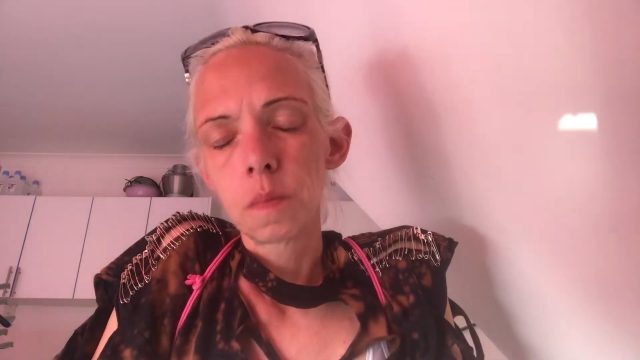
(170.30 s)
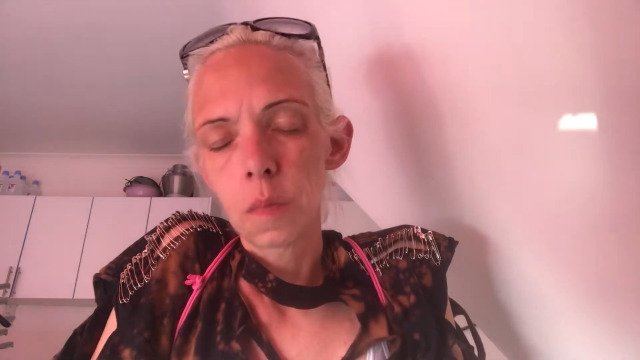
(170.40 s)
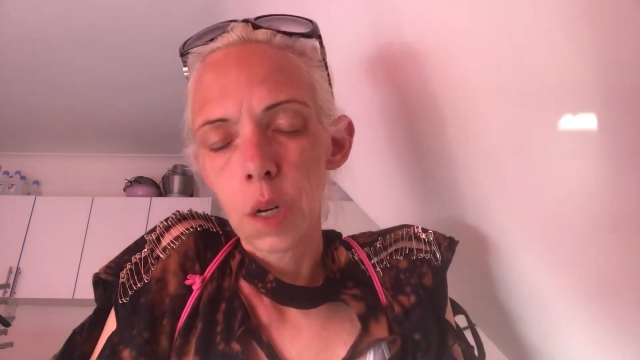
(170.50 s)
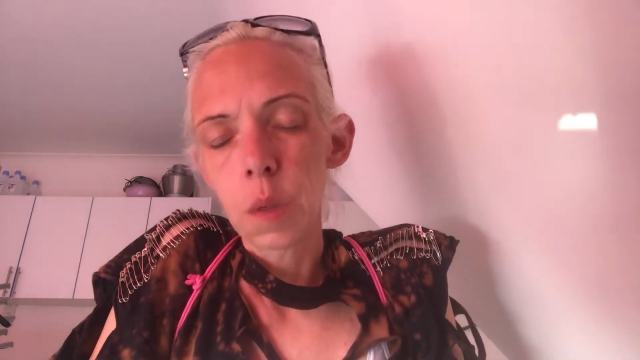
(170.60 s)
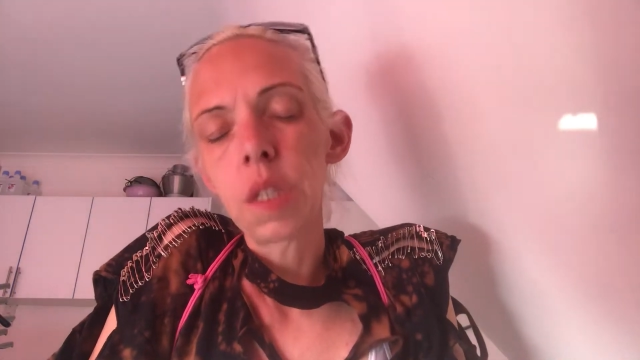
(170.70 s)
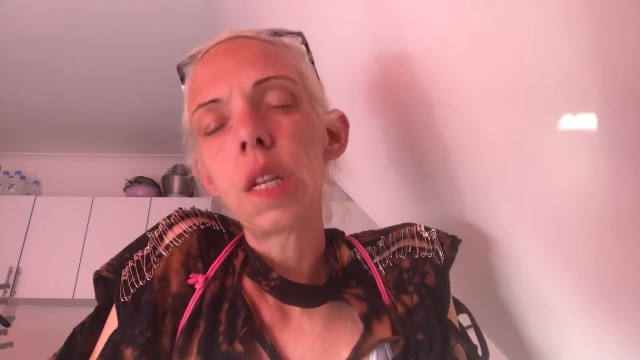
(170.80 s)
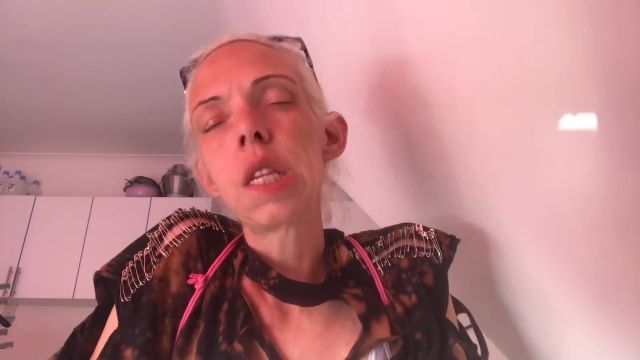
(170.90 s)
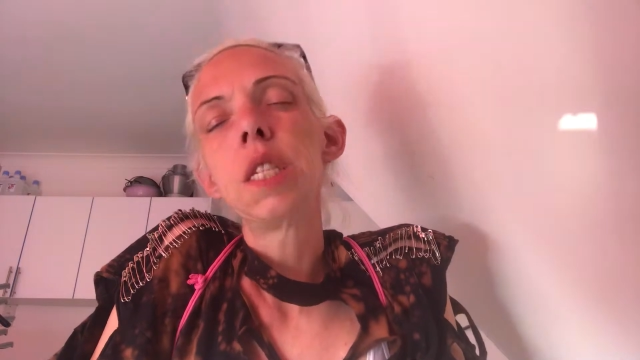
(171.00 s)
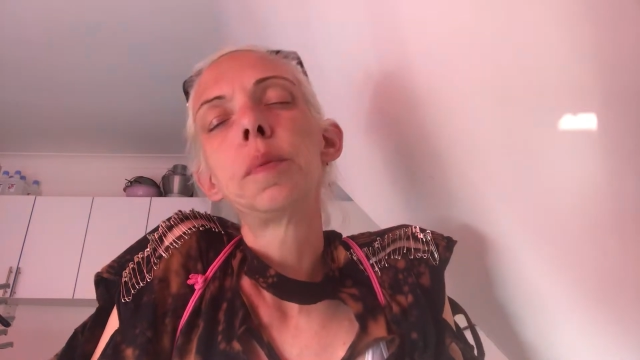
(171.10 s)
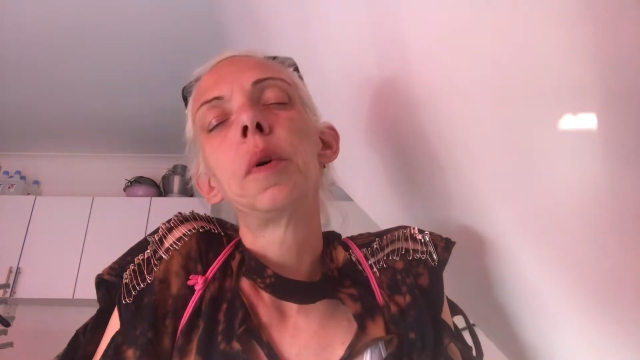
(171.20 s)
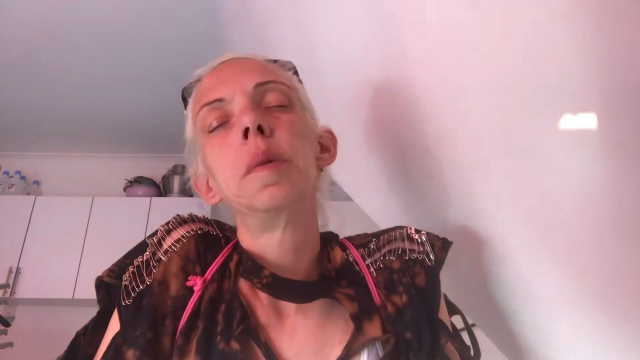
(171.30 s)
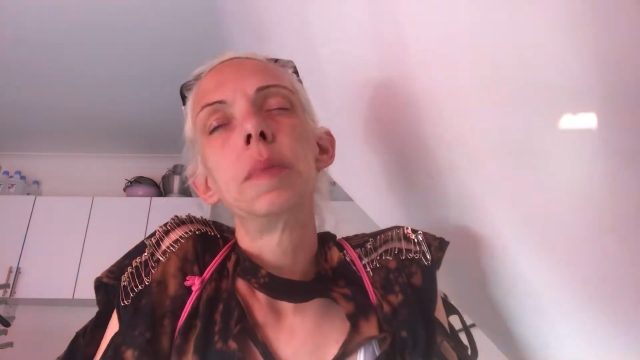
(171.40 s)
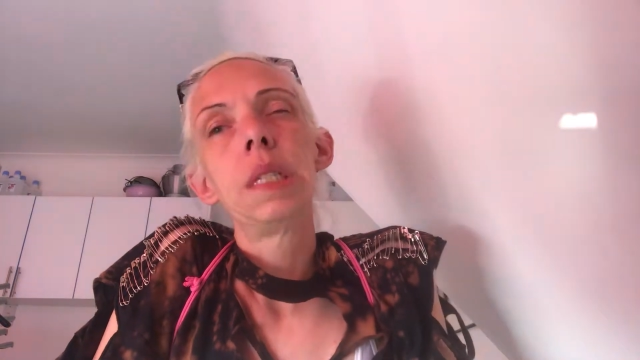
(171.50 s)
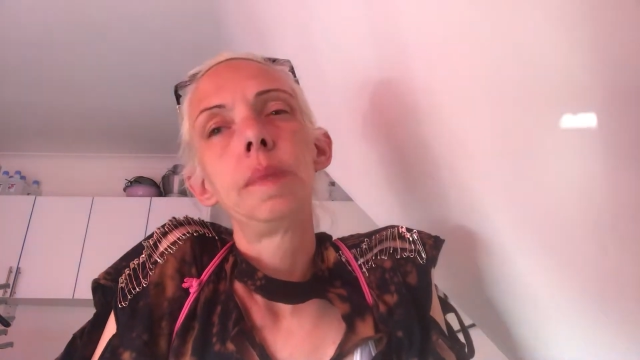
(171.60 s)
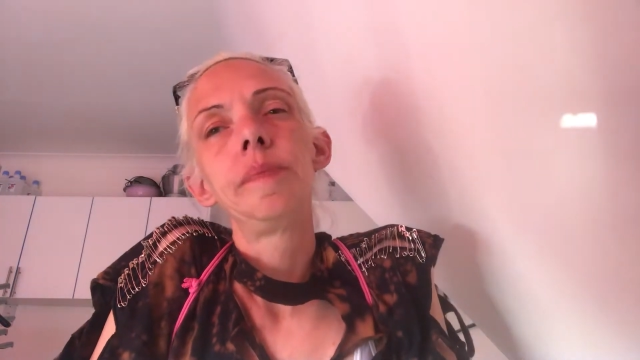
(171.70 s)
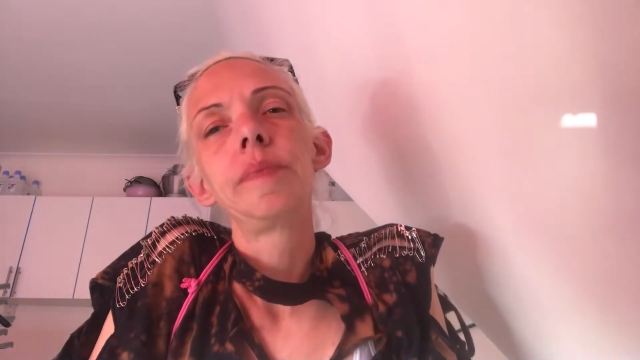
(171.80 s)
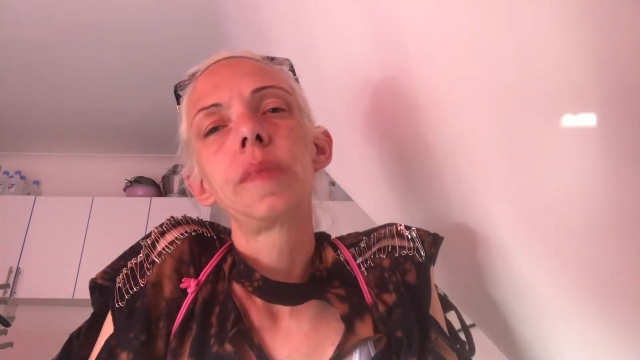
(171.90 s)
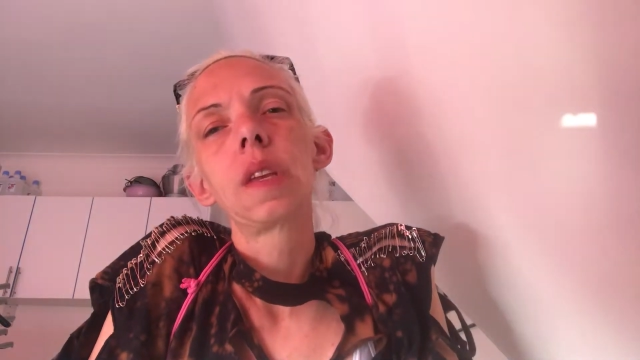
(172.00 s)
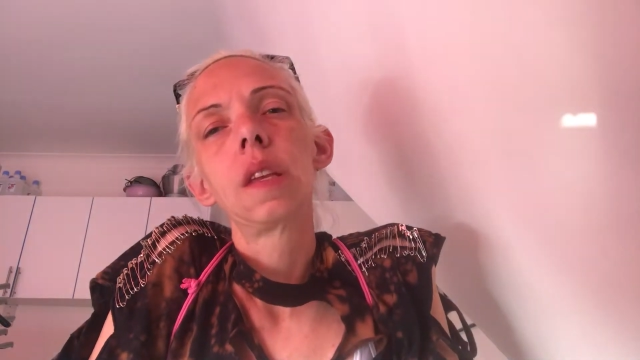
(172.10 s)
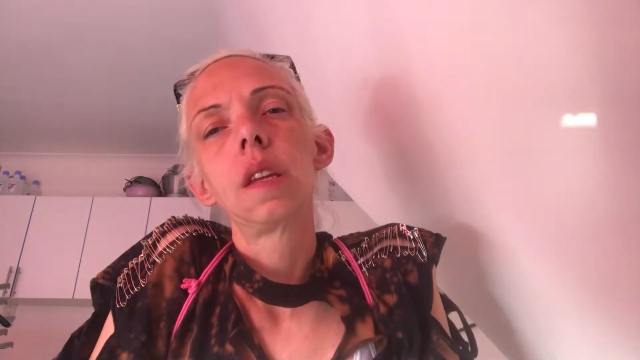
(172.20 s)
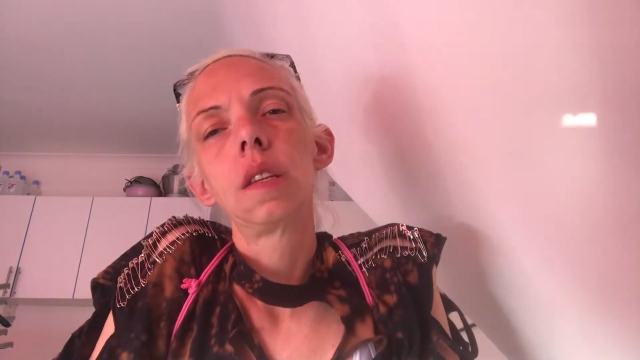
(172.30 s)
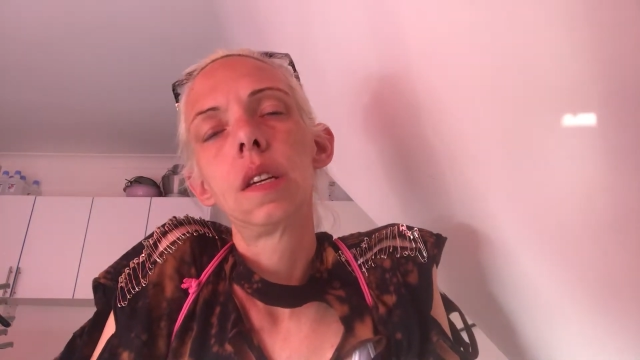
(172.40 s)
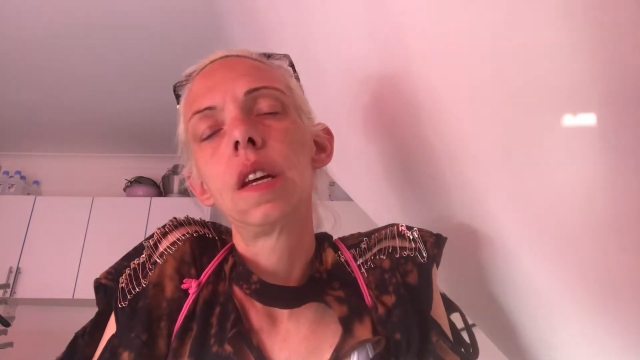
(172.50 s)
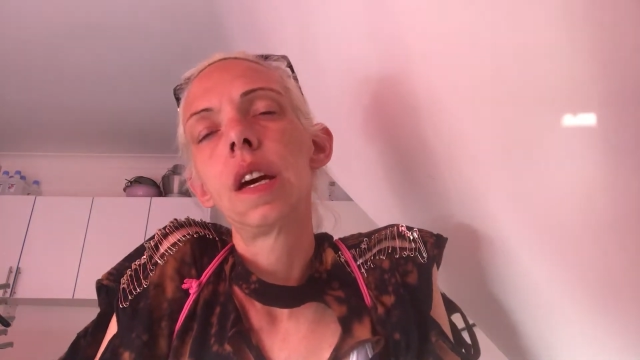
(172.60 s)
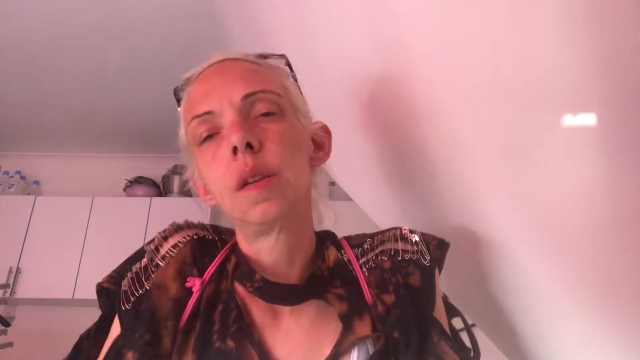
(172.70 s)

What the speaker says: when I went to the appointment today,